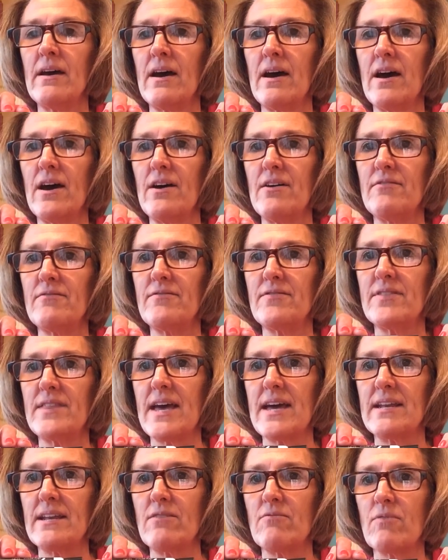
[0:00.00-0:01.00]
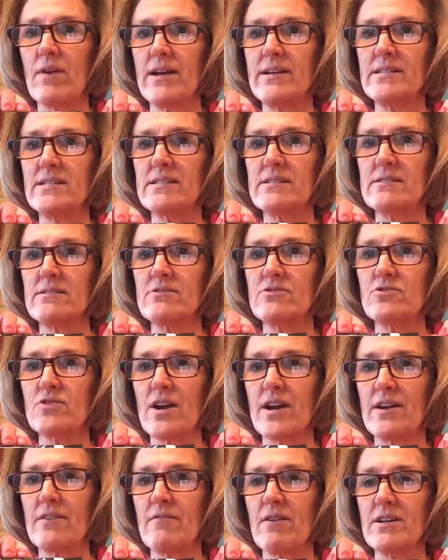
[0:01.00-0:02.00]
of that
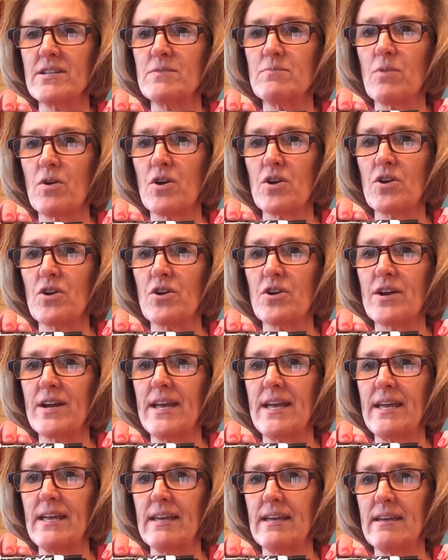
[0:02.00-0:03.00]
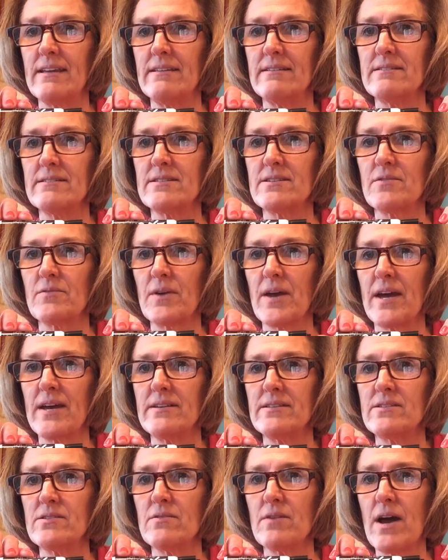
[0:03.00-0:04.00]
dry erase marker ends. Okay,
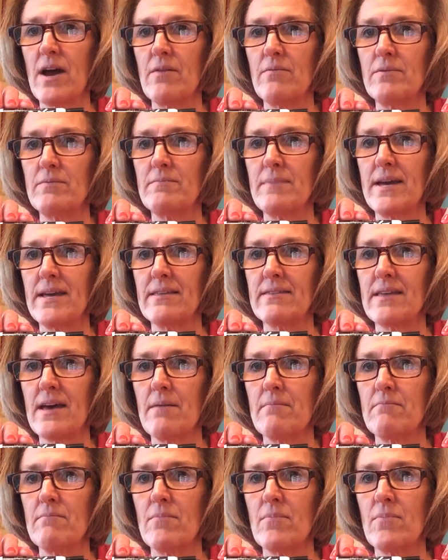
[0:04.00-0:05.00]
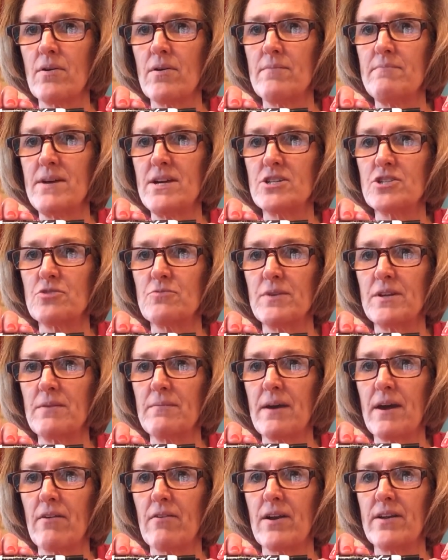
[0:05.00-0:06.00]
so I would make that measurement
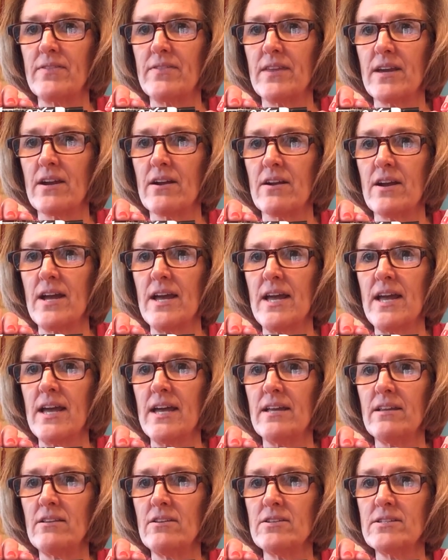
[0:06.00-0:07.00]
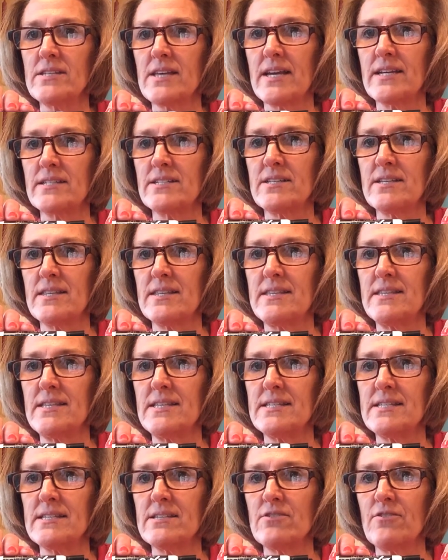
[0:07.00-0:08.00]
about right there. It looks like to
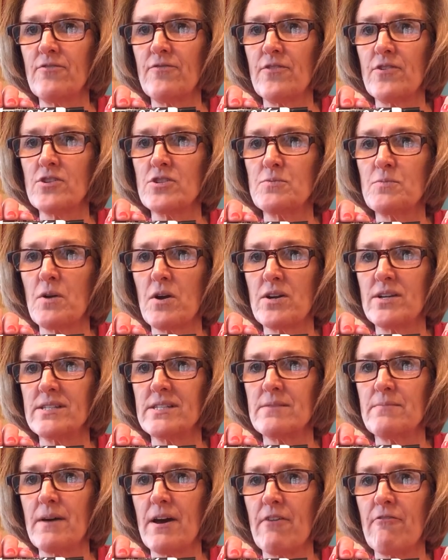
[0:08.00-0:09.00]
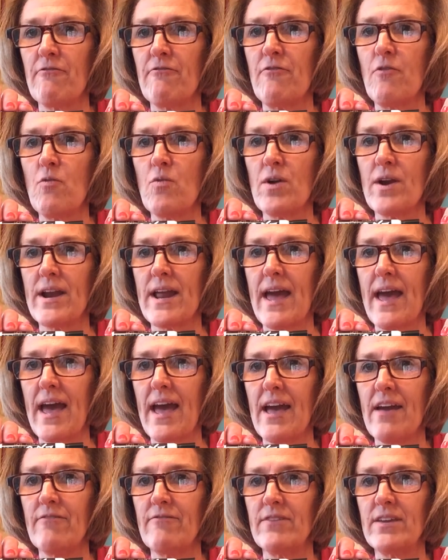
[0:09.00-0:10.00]
this little first part it's about
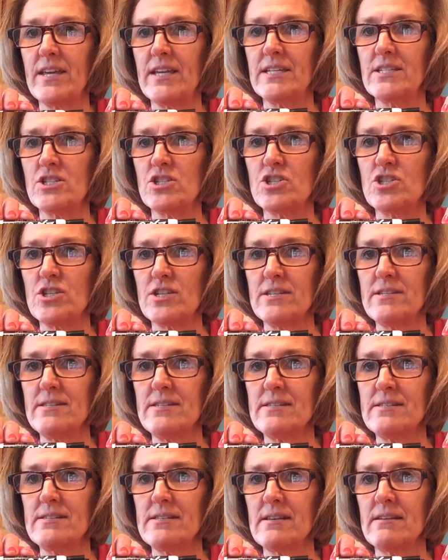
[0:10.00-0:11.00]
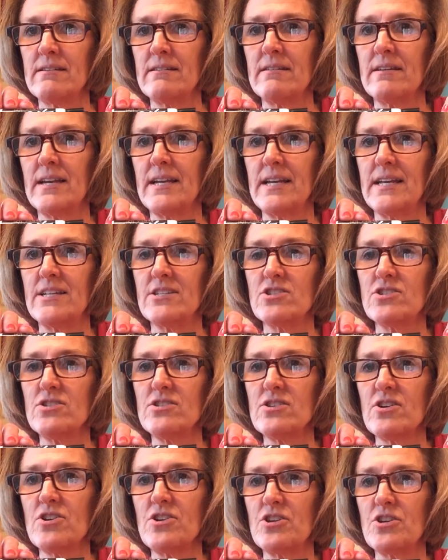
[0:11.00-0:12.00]
4.5 inches, and
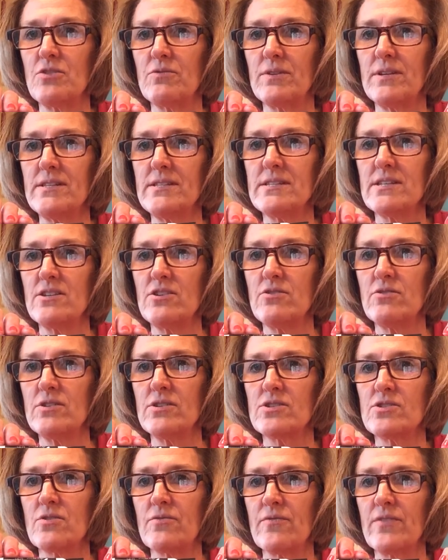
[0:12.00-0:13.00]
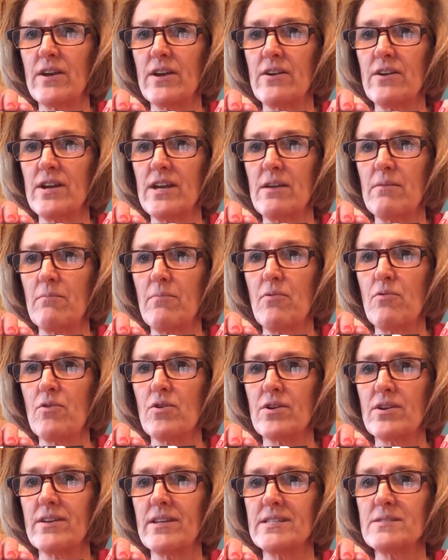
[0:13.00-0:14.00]
inches are units, and units are very
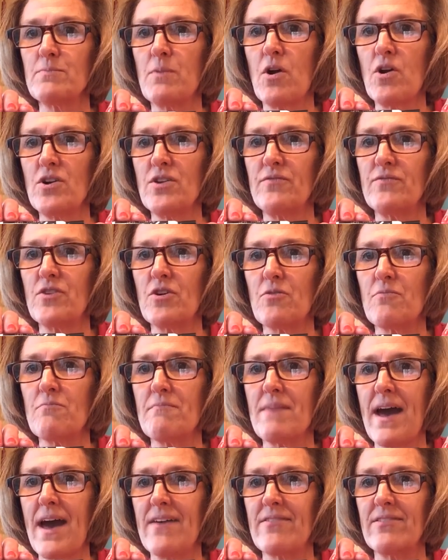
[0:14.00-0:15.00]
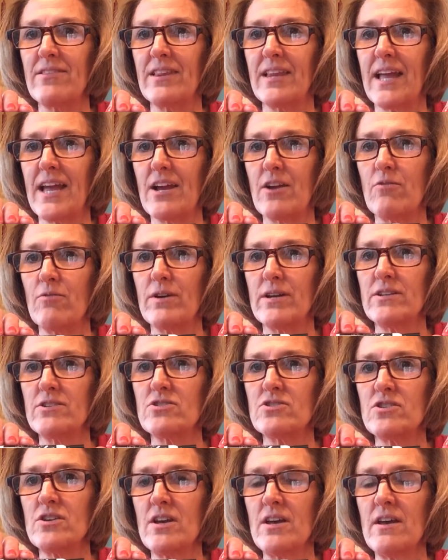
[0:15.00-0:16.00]
important. That's part of your math
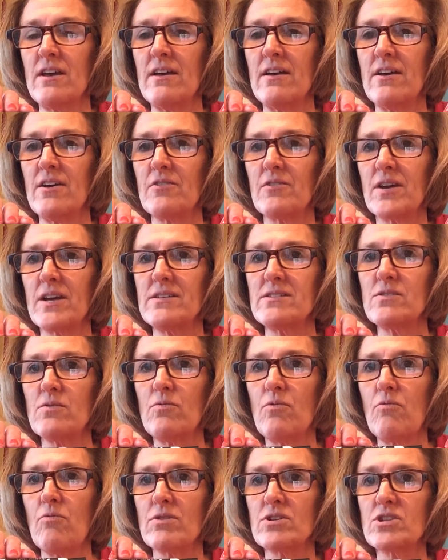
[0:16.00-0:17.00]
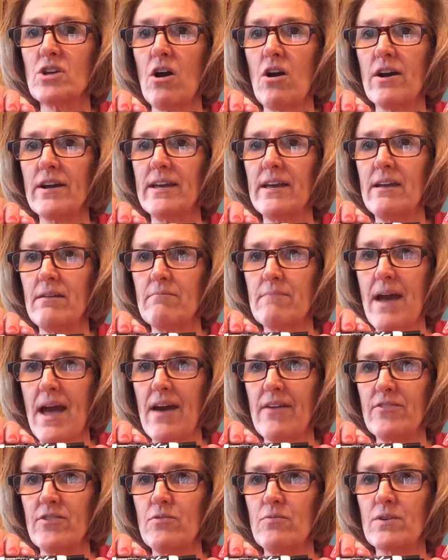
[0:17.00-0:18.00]
language. Okay, so when we're talking
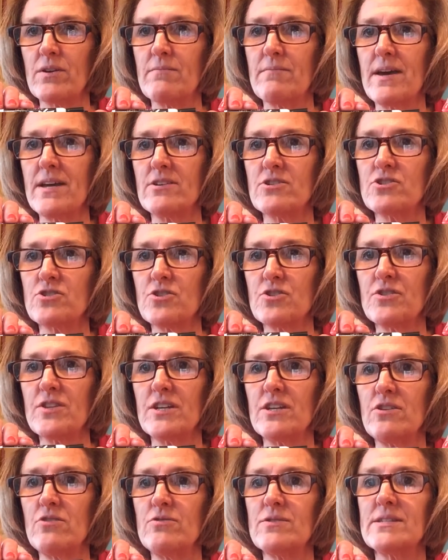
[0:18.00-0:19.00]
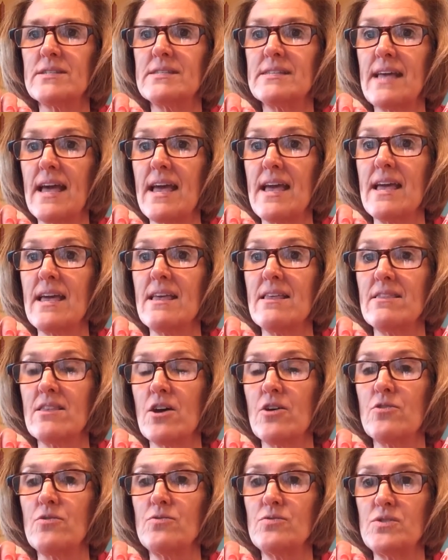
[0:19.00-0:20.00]
math, you want to make sure that you say
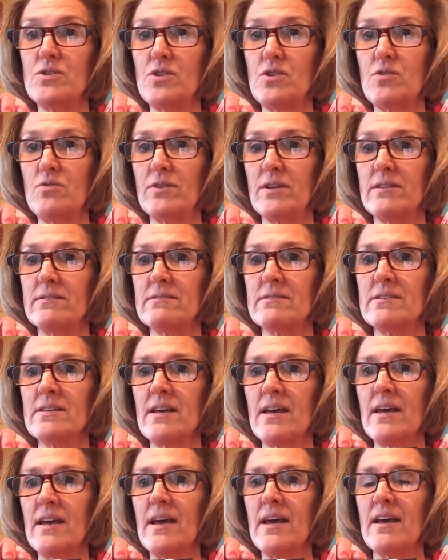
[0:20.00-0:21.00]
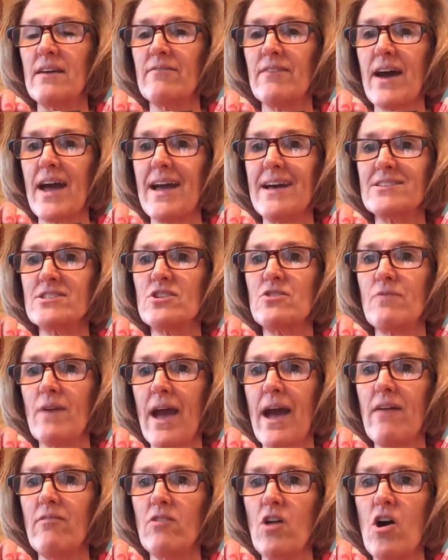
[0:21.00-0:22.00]
those units. If I ask you
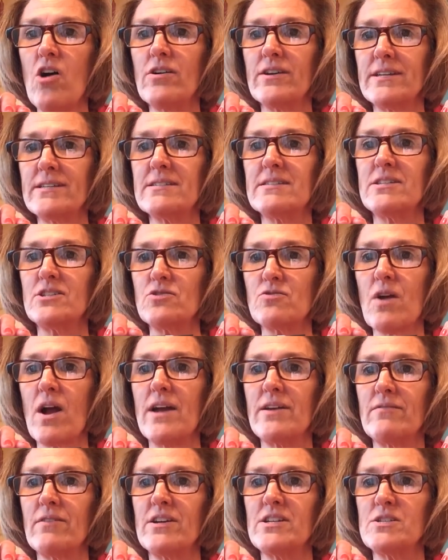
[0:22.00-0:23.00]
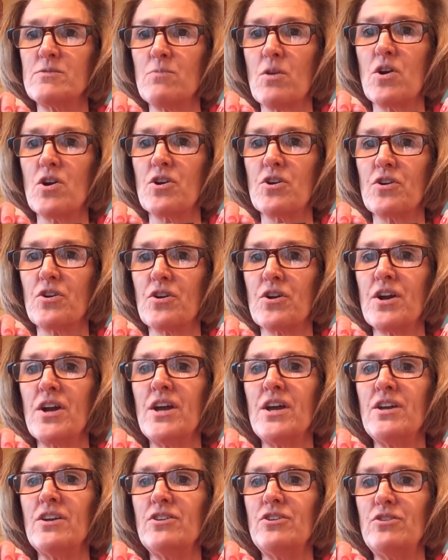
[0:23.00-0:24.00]
how long is the dry erase marker,
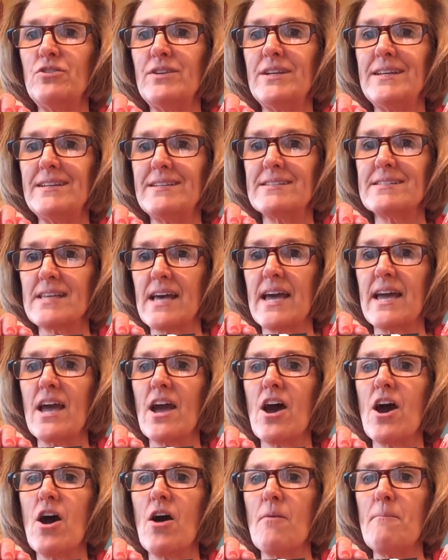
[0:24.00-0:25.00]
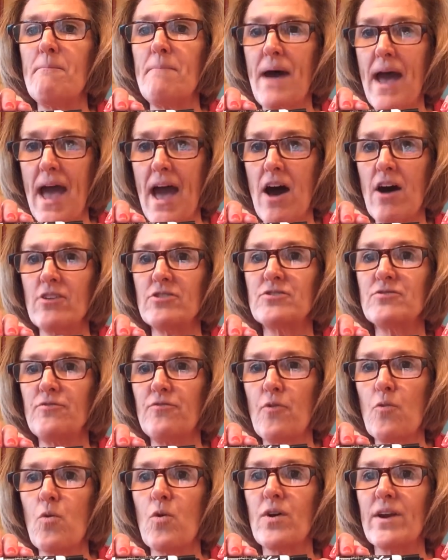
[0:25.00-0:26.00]
you need to say about
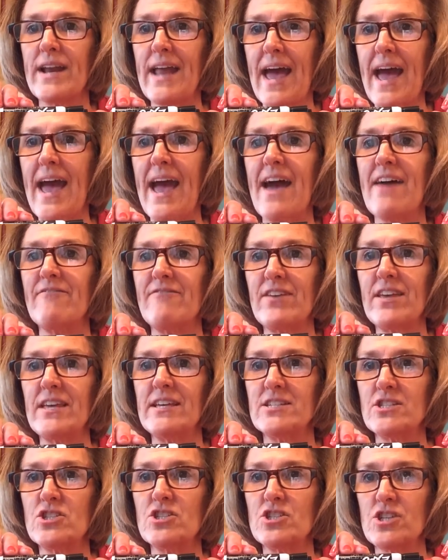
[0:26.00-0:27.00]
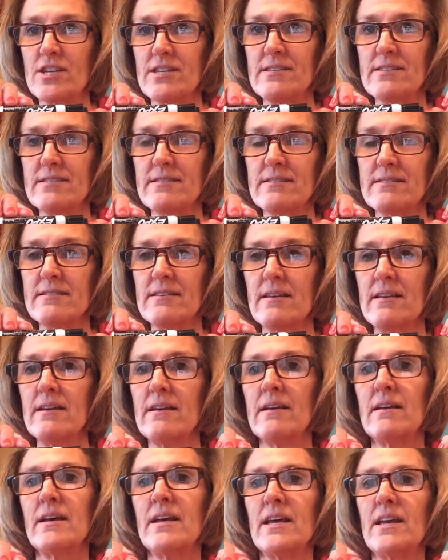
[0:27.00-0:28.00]
4.5 inches.
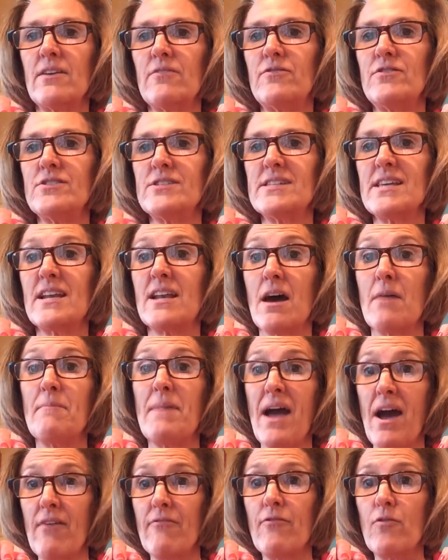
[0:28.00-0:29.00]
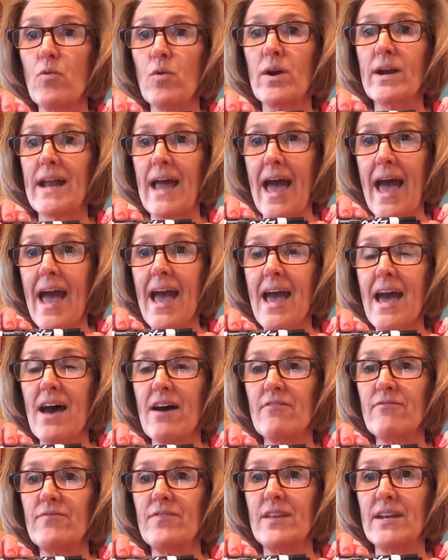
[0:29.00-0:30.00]
If you said about
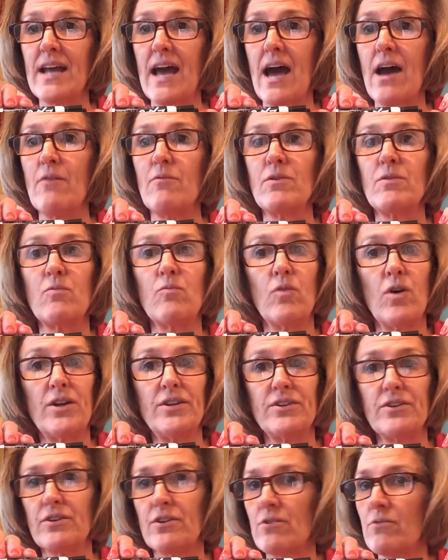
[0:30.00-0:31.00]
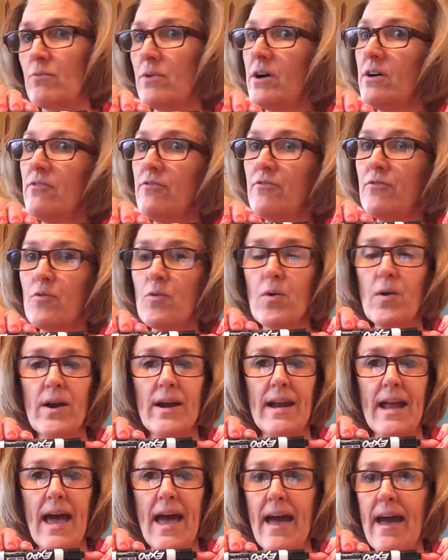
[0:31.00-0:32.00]
4.5, then I would wonder, well,
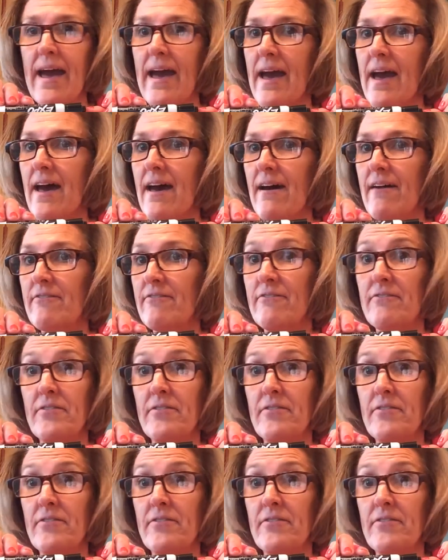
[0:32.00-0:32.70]
4.5